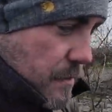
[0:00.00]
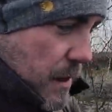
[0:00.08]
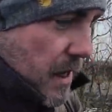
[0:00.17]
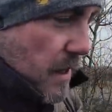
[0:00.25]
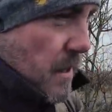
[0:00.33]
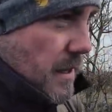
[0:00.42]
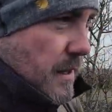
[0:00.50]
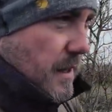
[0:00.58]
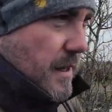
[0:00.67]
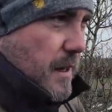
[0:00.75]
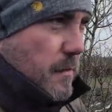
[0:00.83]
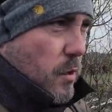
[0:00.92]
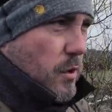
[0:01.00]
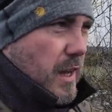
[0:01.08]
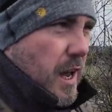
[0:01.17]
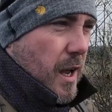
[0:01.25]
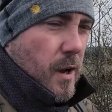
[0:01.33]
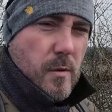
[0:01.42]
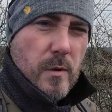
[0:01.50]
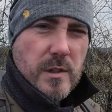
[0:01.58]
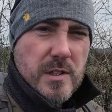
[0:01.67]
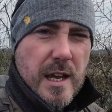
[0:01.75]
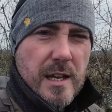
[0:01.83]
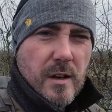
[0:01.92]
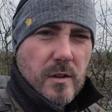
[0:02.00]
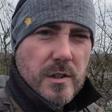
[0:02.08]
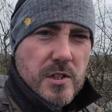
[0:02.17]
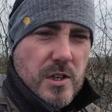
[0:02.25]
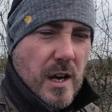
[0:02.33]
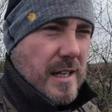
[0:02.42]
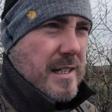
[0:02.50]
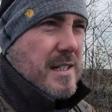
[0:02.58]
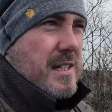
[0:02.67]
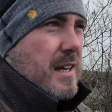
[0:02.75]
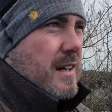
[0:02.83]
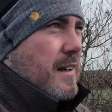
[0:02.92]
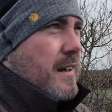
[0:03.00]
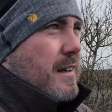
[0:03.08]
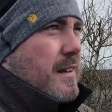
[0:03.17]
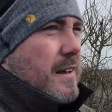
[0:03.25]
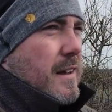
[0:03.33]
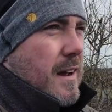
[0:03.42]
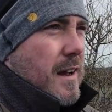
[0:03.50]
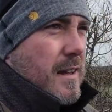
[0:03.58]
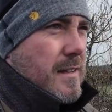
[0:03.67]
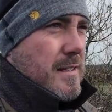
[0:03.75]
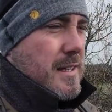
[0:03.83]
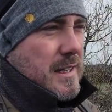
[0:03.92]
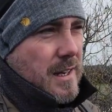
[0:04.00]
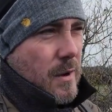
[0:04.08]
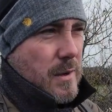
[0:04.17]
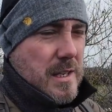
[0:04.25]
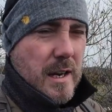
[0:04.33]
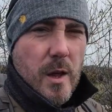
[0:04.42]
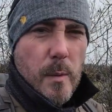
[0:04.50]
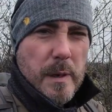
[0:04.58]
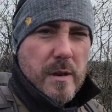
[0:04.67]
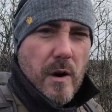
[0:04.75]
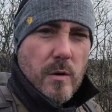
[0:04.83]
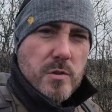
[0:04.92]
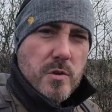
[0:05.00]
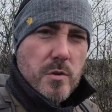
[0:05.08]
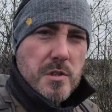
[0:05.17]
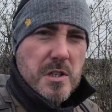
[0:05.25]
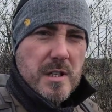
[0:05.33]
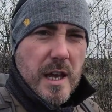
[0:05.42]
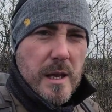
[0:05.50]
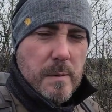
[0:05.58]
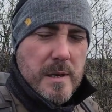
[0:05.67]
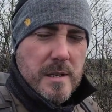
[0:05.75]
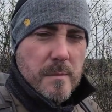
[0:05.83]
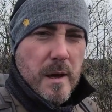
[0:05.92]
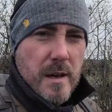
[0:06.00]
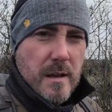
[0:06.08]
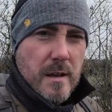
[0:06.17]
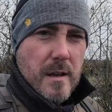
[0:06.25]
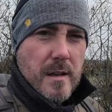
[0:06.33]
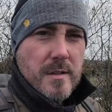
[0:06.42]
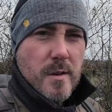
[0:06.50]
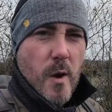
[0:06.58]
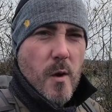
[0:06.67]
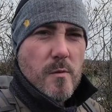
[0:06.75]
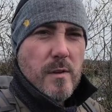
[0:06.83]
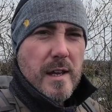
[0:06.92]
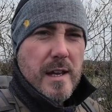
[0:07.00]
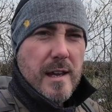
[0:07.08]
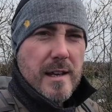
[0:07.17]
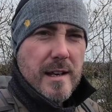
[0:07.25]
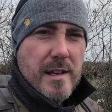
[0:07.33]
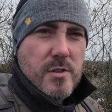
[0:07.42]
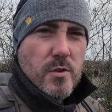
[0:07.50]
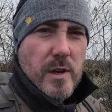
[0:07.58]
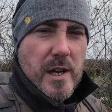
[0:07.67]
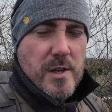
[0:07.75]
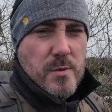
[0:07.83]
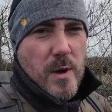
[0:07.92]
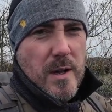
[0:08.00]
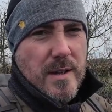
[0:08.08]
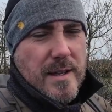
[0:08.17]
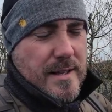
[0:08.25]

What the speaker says: meal. But yeah, we'll take along the sights. And you know, it's a little bit of outdoors escapism, so hopefully you'll enjoy it as well.